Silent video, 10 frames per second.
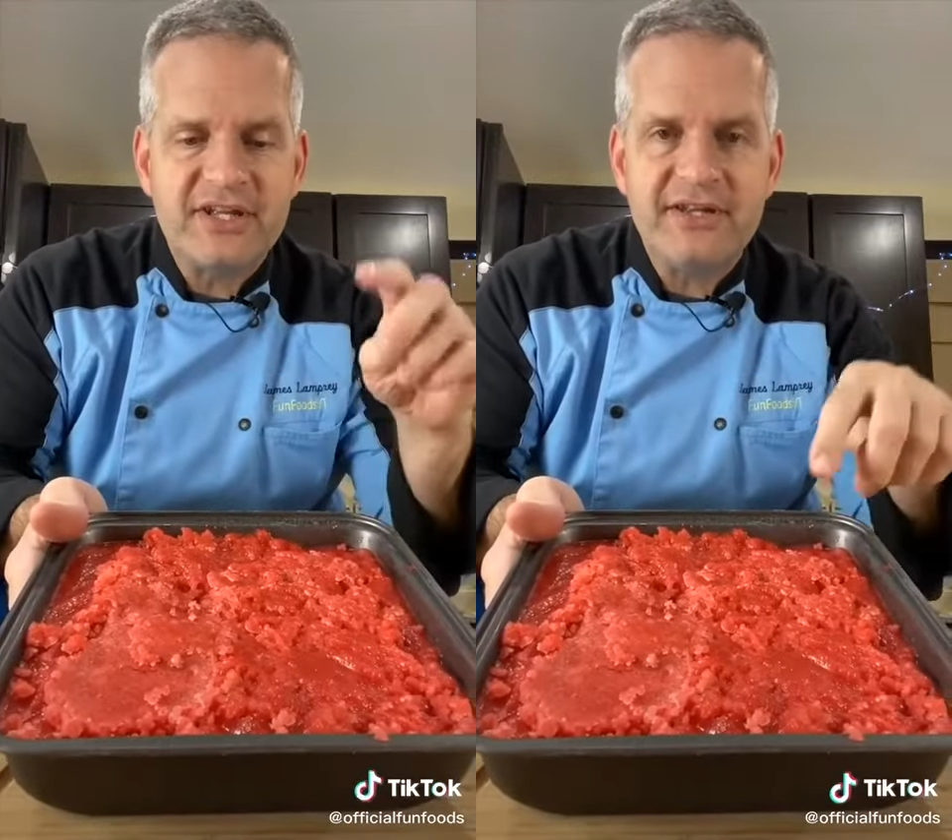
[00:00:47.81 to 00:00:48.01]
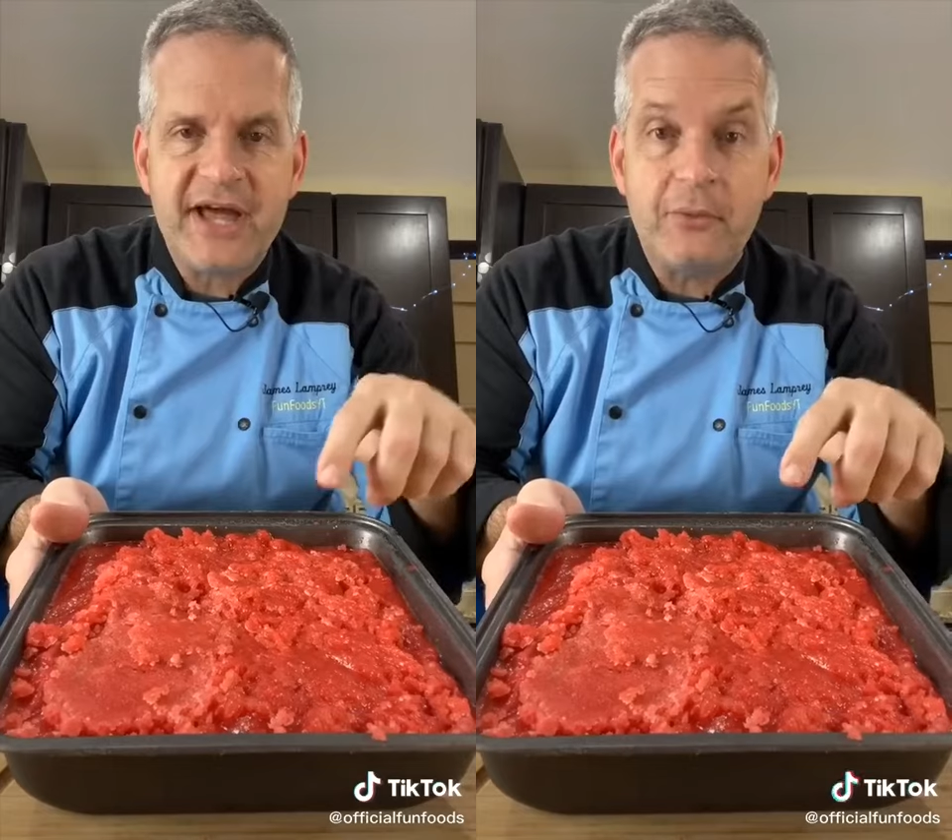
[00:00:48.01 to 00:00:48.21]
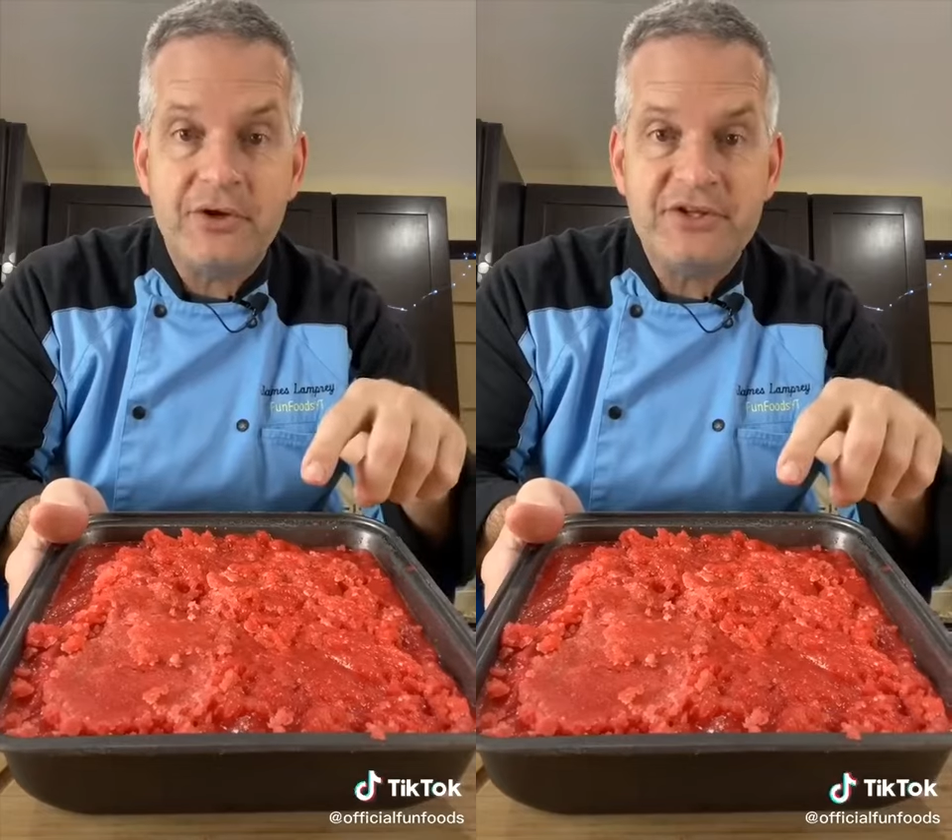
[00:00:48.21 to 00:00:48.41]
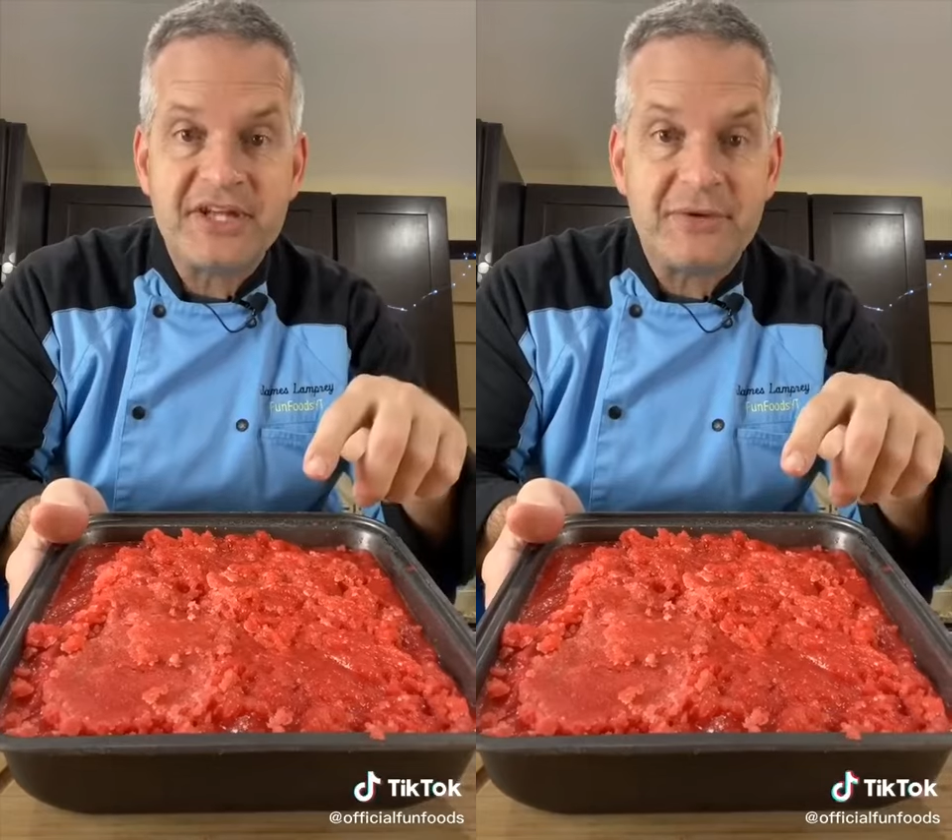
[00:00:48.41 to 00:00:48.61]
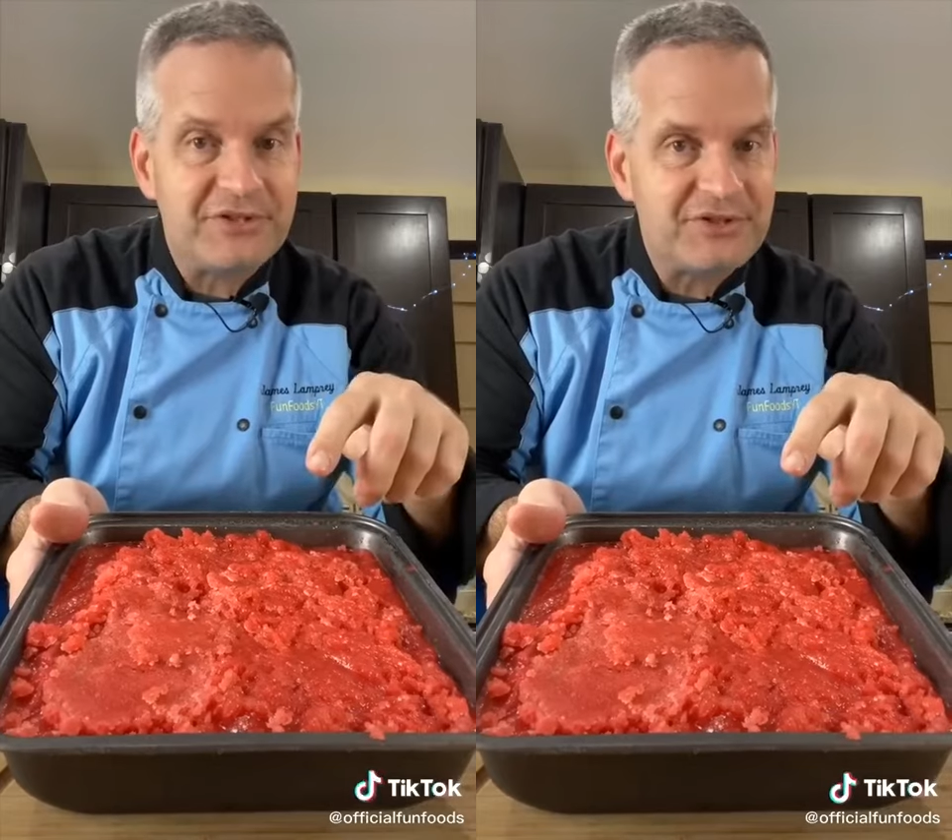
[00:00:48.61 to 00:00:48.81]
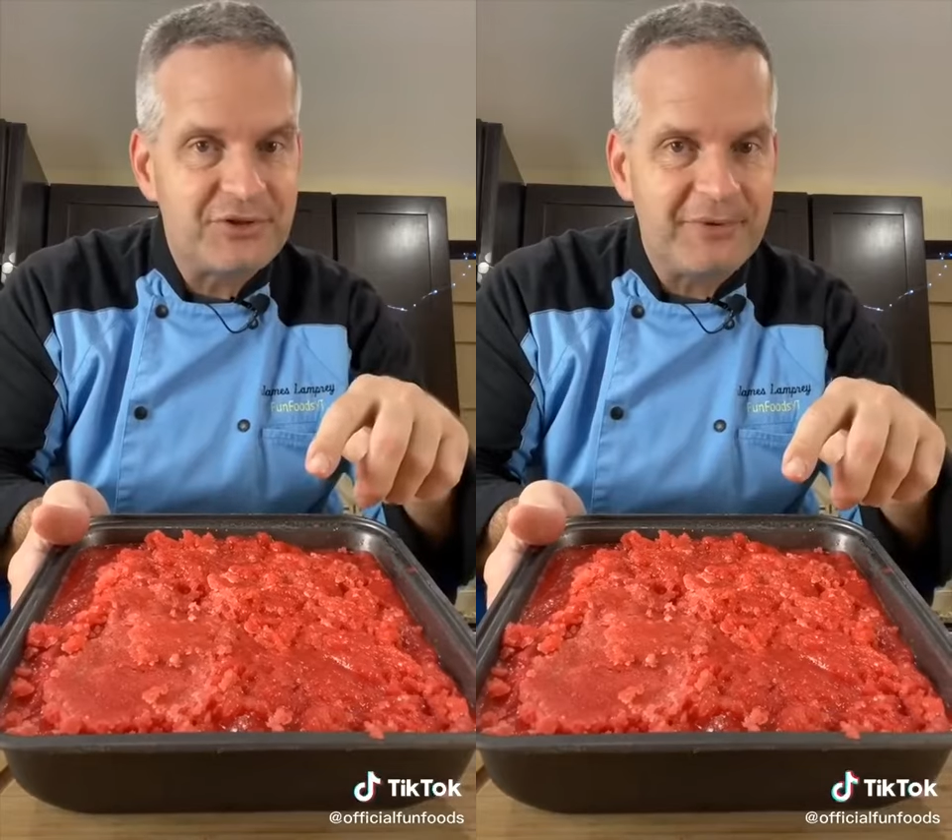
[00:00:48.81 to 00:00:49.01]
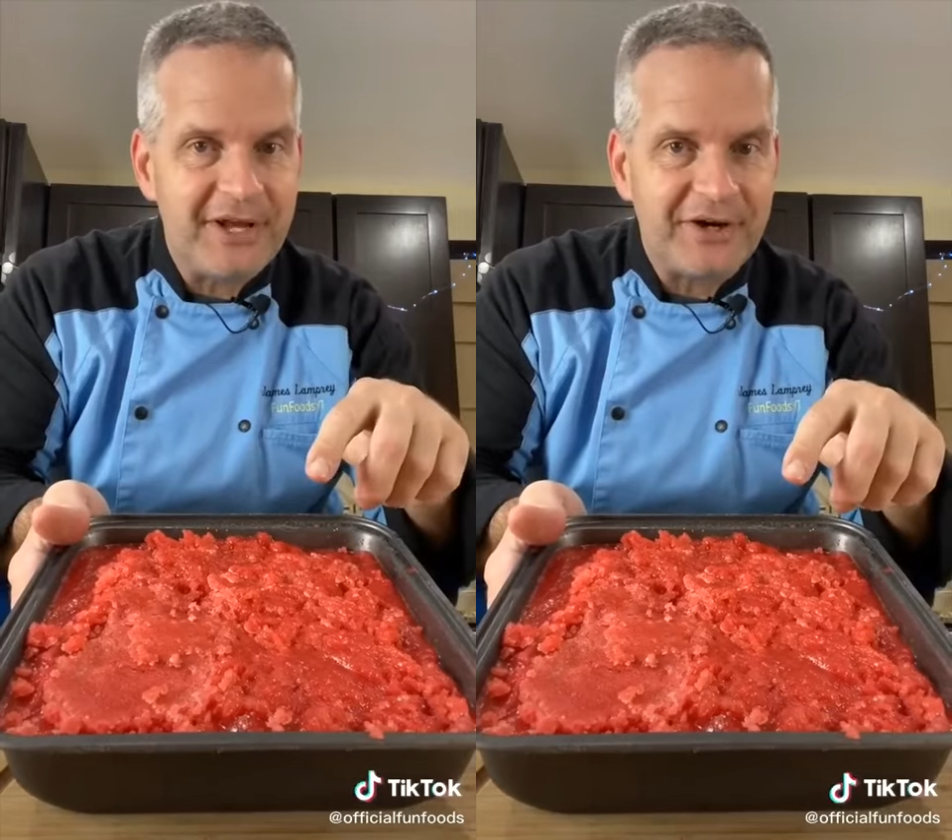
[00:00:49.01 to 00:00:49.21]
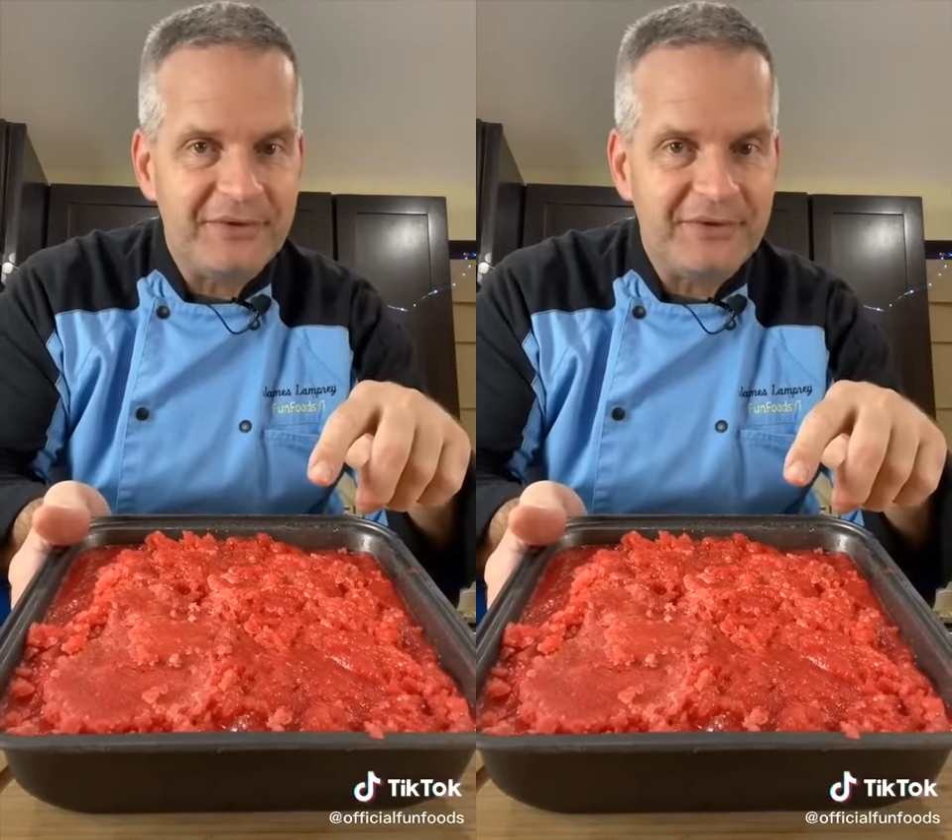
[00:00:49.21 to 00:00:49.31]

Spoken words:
Now what do you say we scoop it out?